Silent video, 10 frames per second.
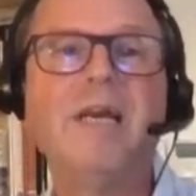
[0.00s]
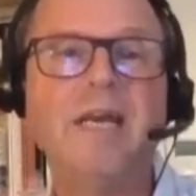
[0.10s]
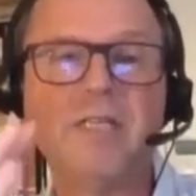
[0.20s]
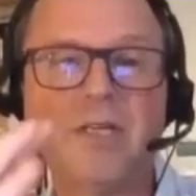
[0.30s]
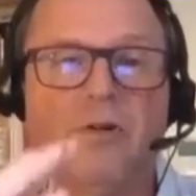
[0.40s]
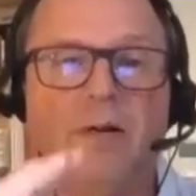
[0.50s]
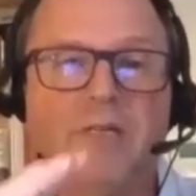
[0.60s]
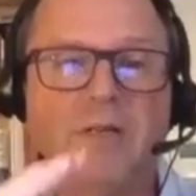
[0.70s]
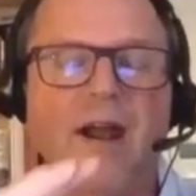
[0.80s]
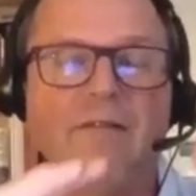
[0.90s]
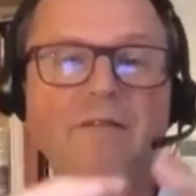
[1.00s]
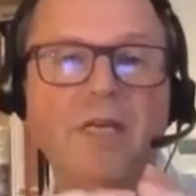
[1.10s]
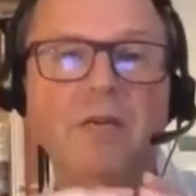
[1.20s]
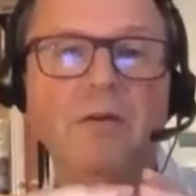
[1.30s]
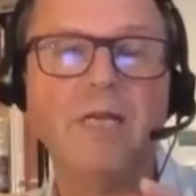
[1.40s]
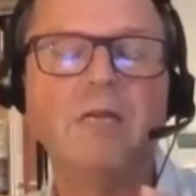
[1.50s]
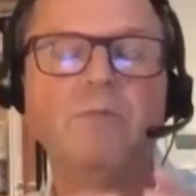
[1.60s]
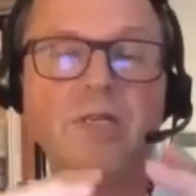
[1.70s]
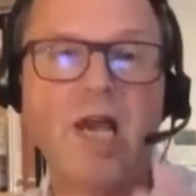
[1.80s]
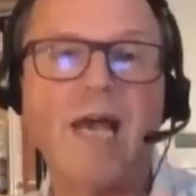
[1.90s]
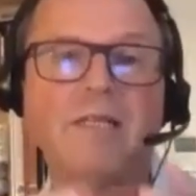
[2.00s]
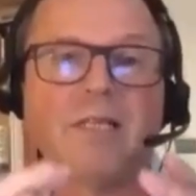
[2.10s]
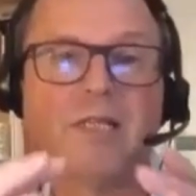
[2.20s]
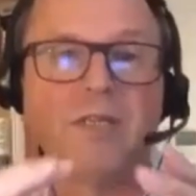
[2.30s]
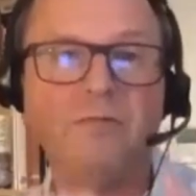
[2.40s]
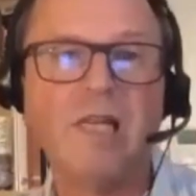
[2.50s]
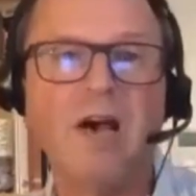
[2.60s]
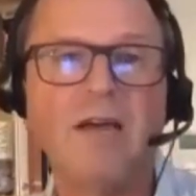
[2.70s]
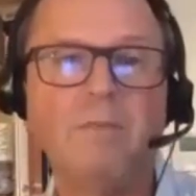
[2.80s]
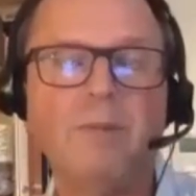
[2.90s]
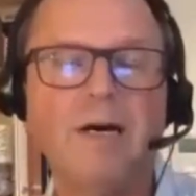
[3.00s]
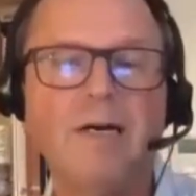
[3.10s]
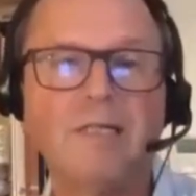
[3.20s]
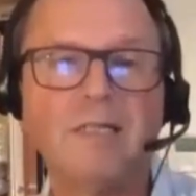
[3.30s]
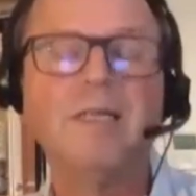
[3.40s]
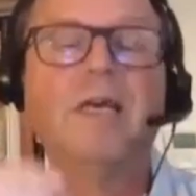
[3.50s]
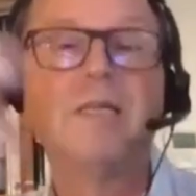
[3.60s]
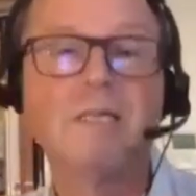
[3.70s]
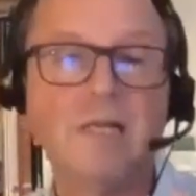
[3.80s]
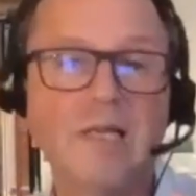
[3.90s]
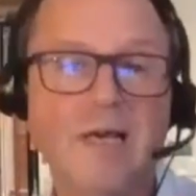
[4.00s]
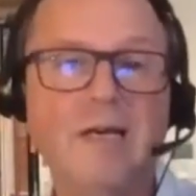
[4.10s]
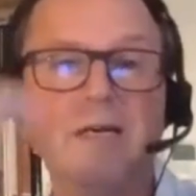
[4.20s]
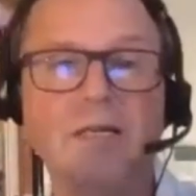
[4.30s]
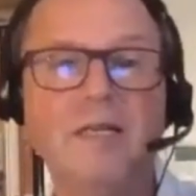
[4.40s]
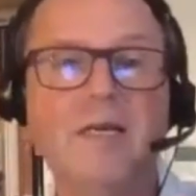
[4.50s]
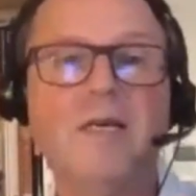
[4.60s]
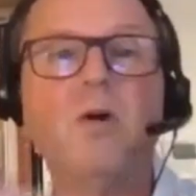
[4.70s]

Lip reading: It's a cryptographic unit which acts as a relying party to learn